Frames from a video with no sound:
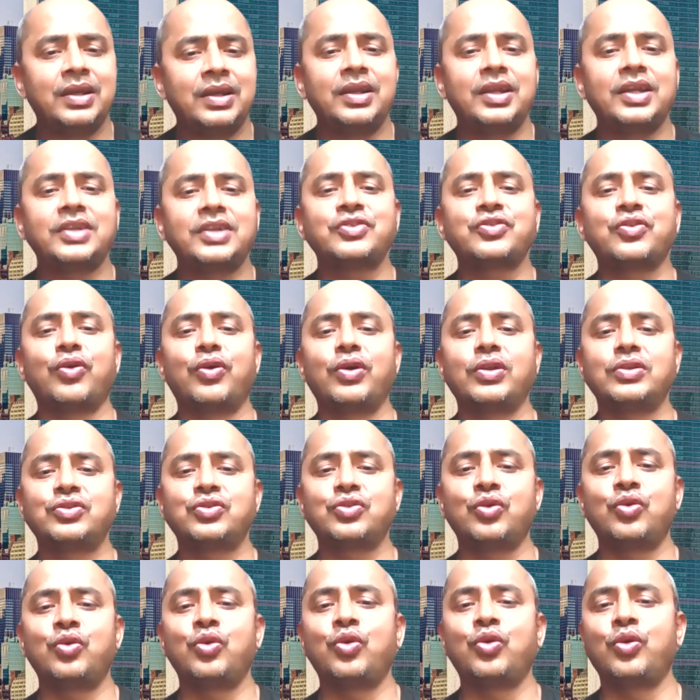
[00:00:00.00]
Let's
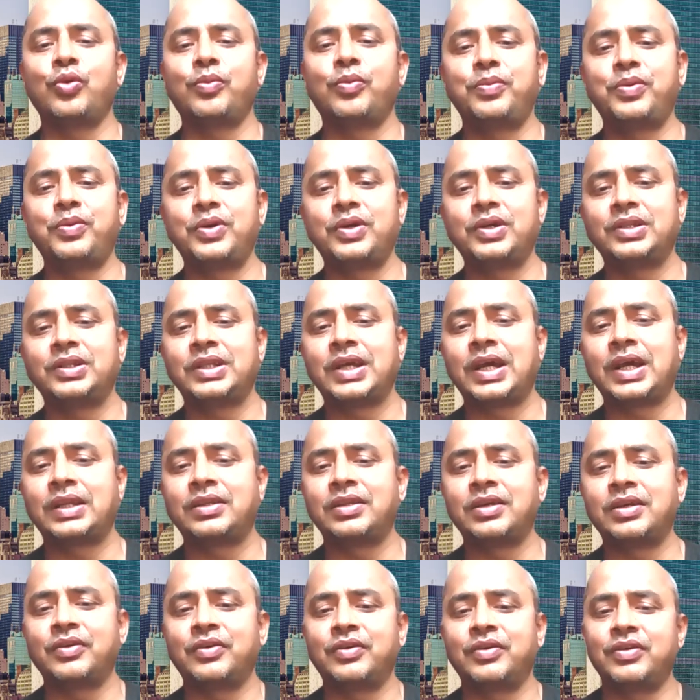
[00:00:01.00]
also hope that
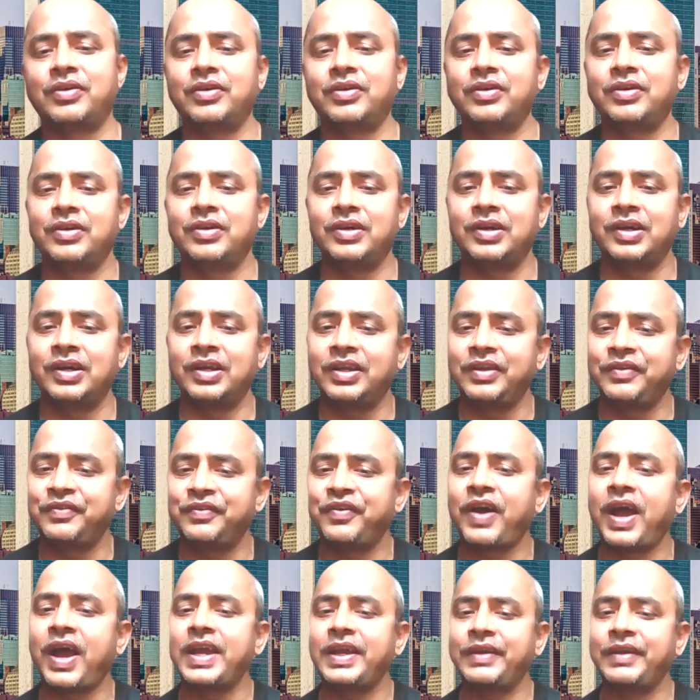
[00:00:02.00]
the
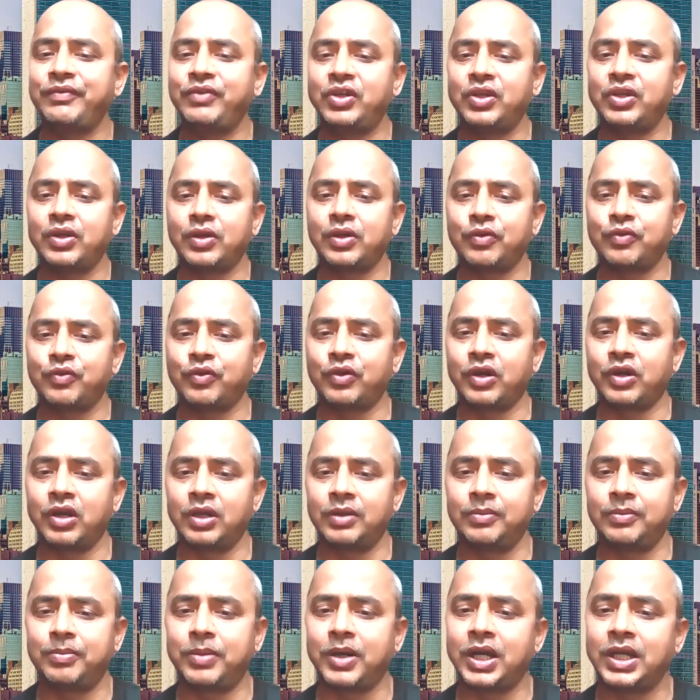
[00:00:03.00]
revived
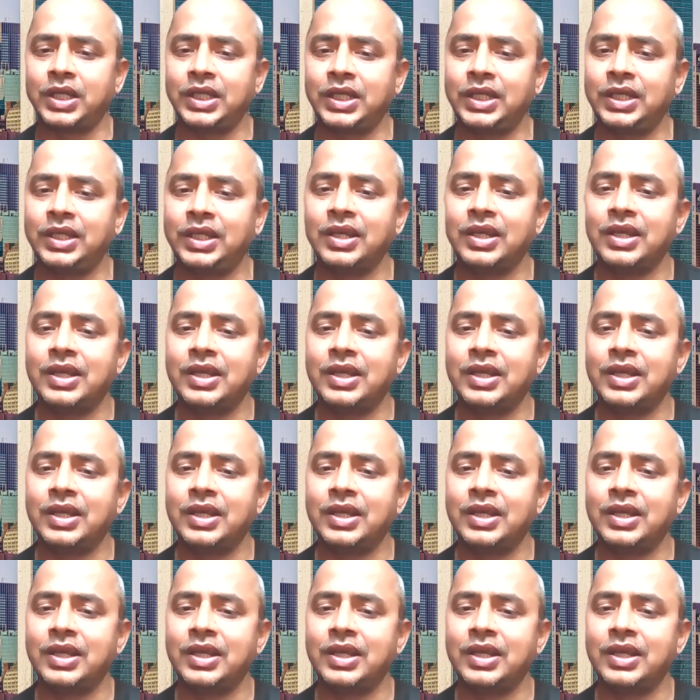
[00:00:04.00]
world body